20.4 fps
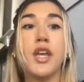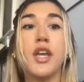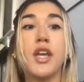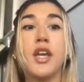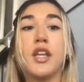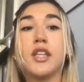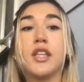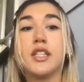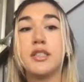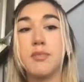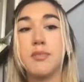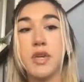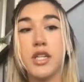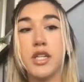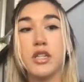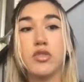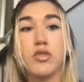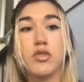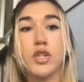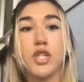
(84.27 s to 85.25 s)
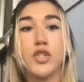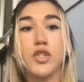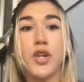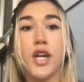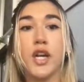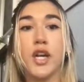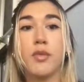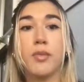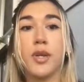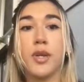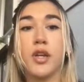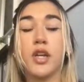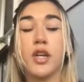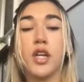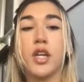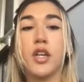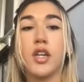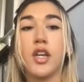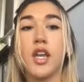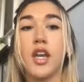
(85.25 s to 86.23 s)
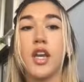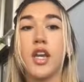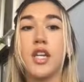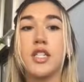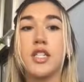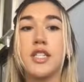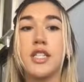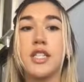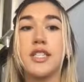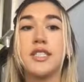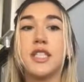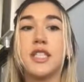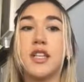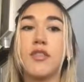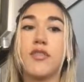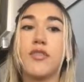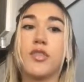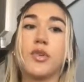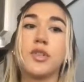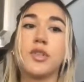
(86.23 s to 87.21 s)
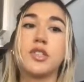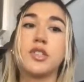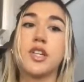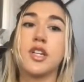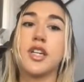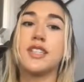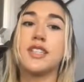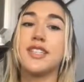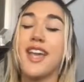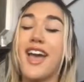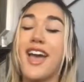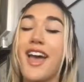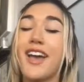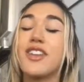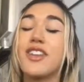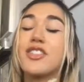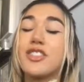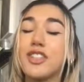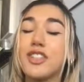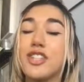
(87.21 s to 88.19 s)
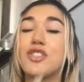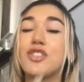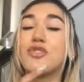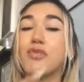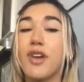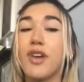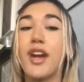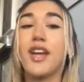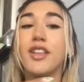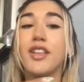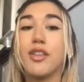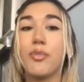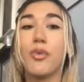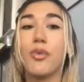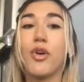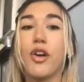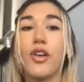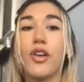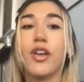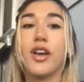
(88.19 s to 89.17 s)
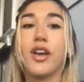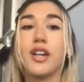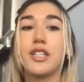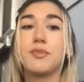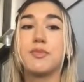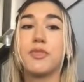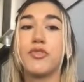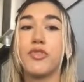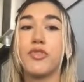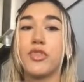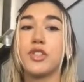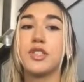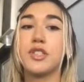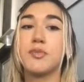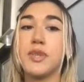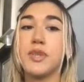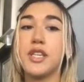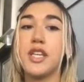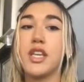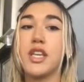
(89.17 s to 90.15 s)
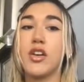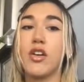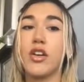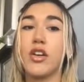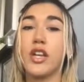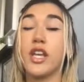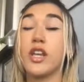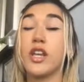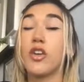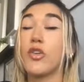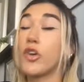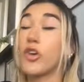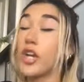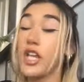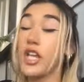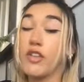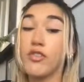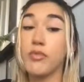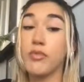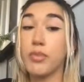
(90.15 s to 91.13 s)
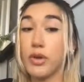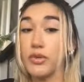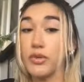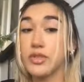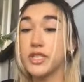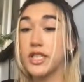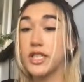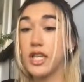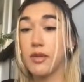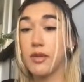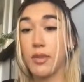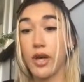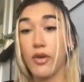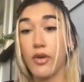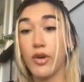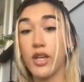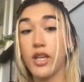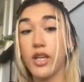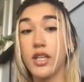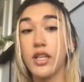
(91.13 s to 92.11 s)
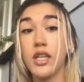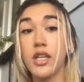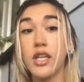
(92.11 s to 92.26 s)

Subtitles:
This mandatory trial period guarantees the influencer has actually tried the product before speaking on it or even posting about it,